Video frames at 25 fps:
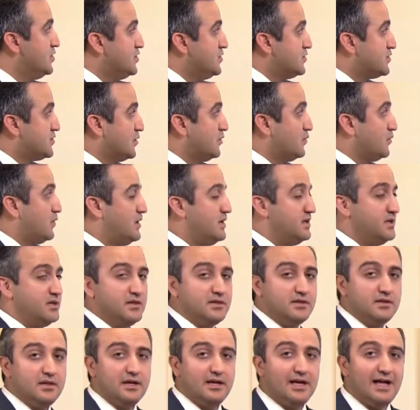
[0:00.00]
So
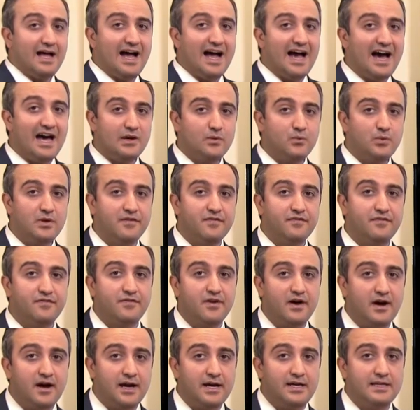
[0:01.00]
how do we
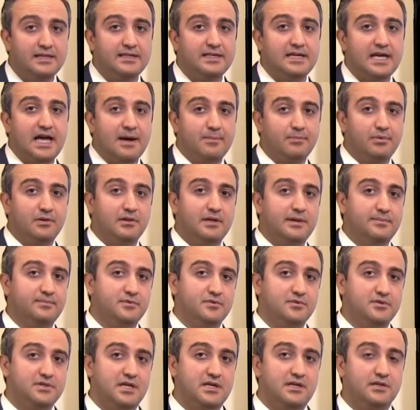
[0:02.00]
find the
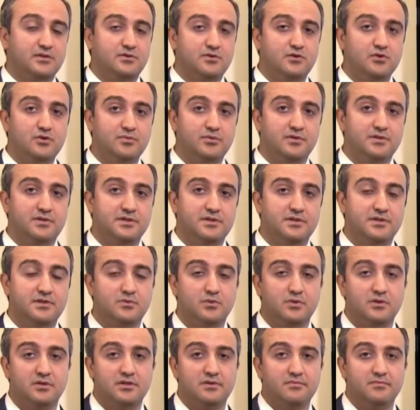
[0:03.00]
epileptogenic tumor? This is
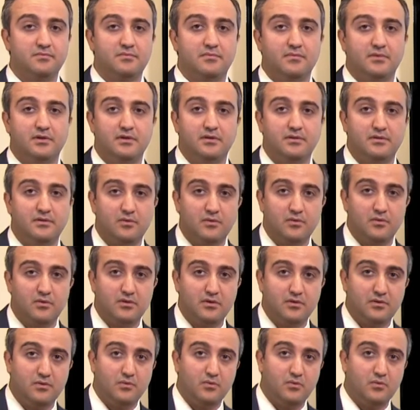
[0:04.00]
one of the, uh,
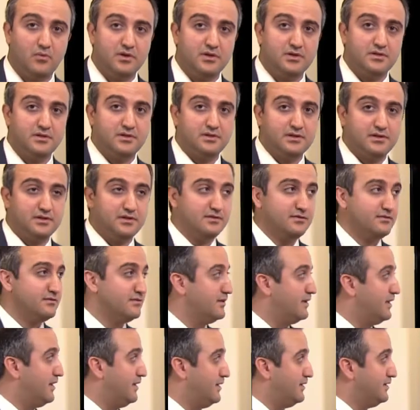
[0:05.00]
one of the
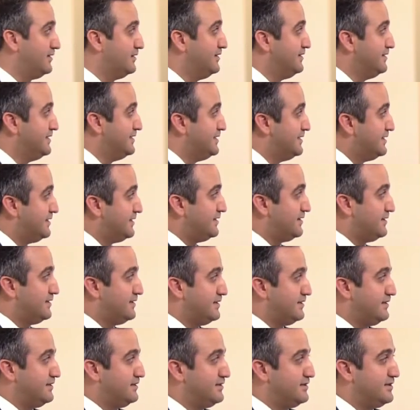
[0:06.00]
uh,
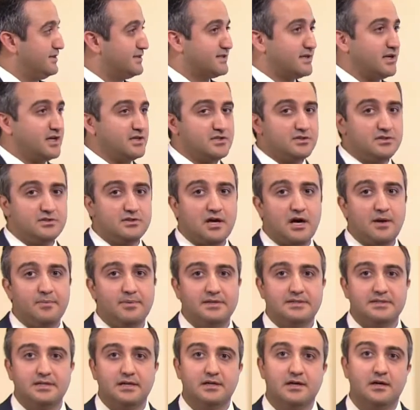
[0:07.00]
discussion
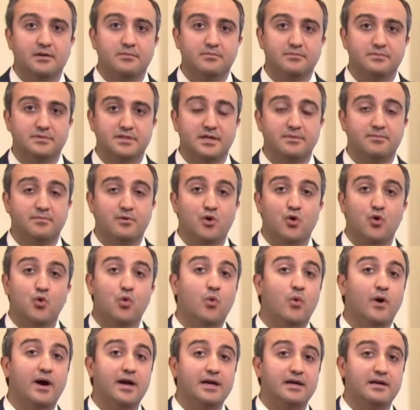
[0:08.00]
topics that comes up
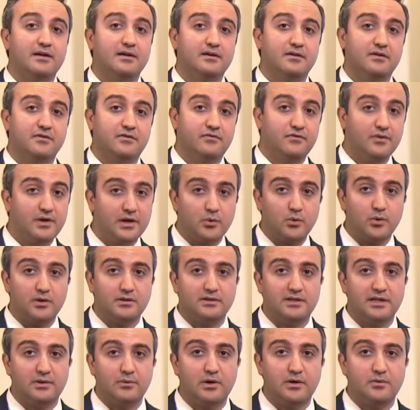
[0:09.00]
quite
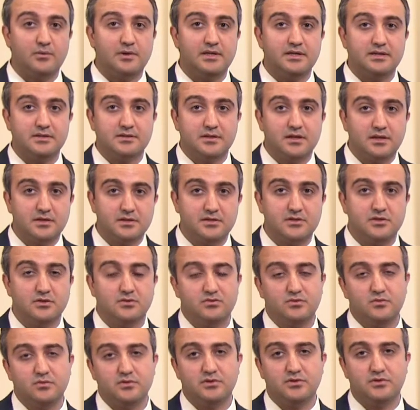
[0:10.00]
frequently when we discuss
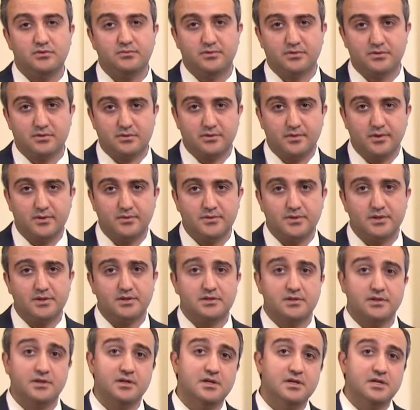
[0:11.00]
children with tuberous
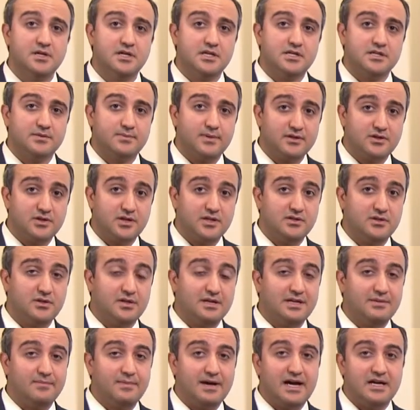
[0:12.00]
sclerosis. Especially as you
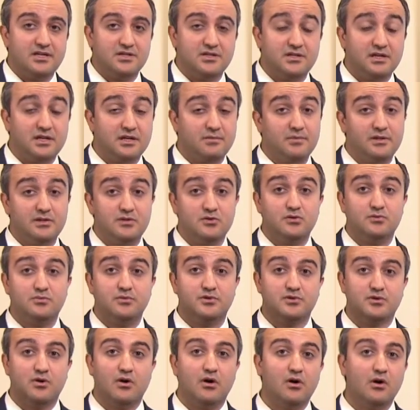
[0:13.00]
can imagine, there can be
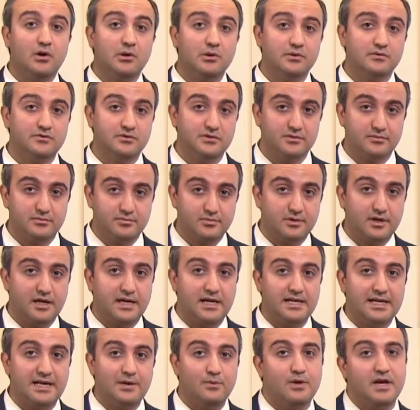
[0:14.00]
tubers all over the
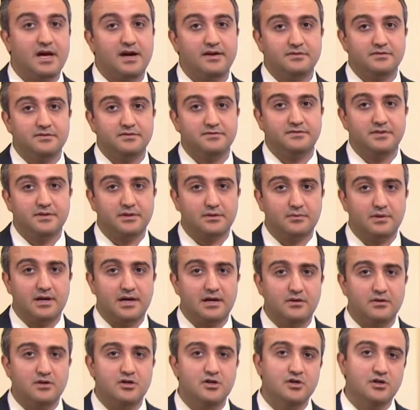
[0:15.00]
brain, and we have to figure
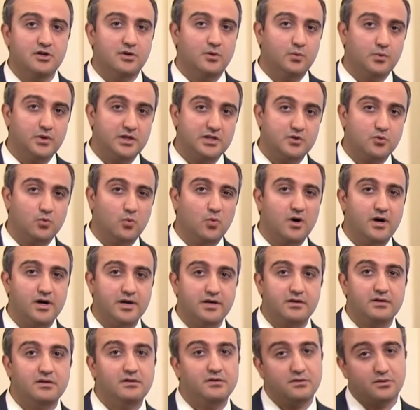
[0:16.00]
out which
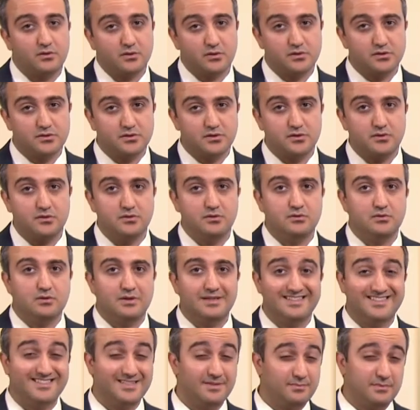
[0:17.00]
one or two,
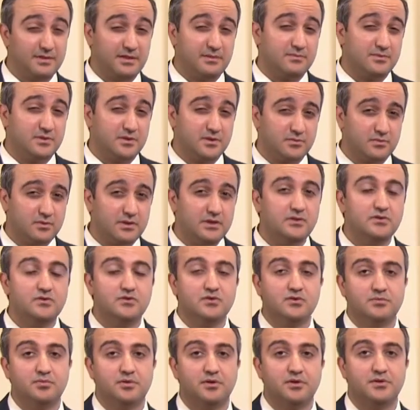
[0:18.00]
and sometimes three
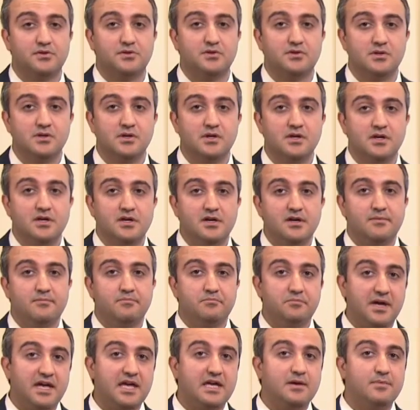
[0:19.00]
tubers,
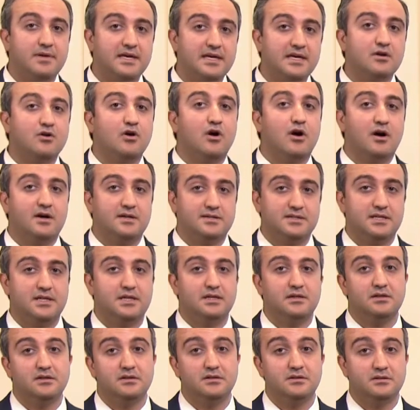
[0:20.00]
may be
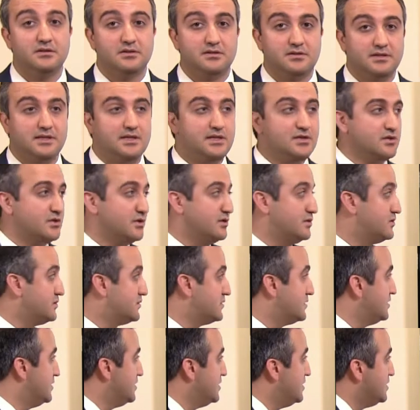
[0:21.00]
causing the
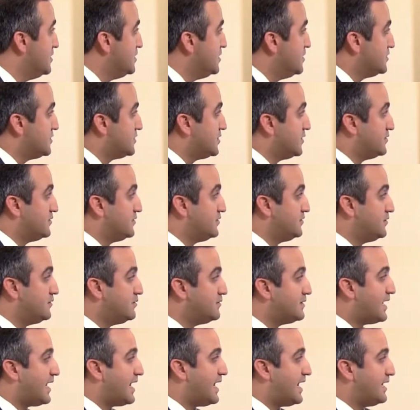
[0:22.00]
seizures. So to do
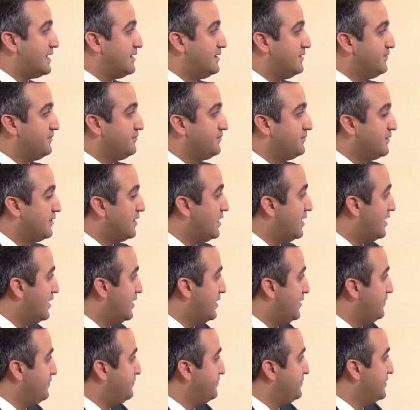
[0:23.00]
that,
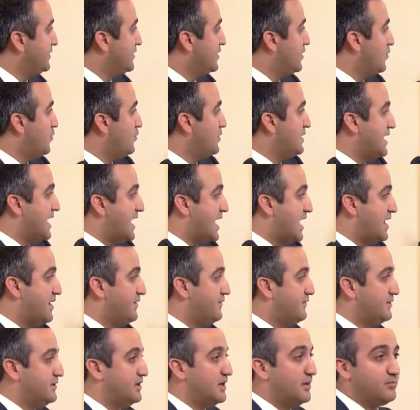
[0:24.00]
um, we
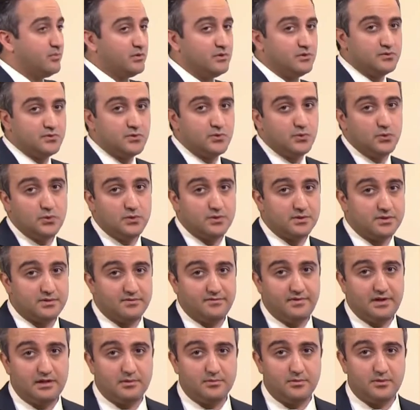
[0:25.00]
have a number of tools
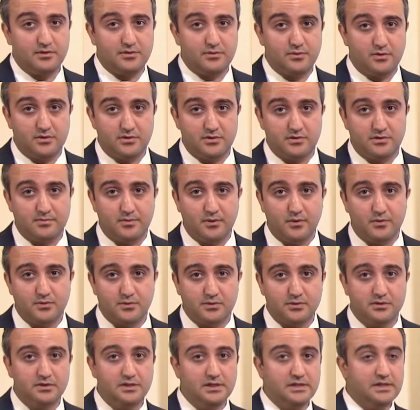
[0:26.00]
available to our
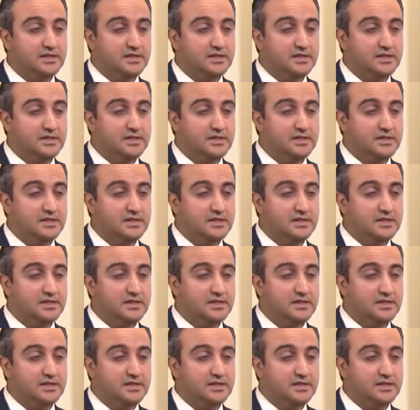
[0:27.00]
disposal.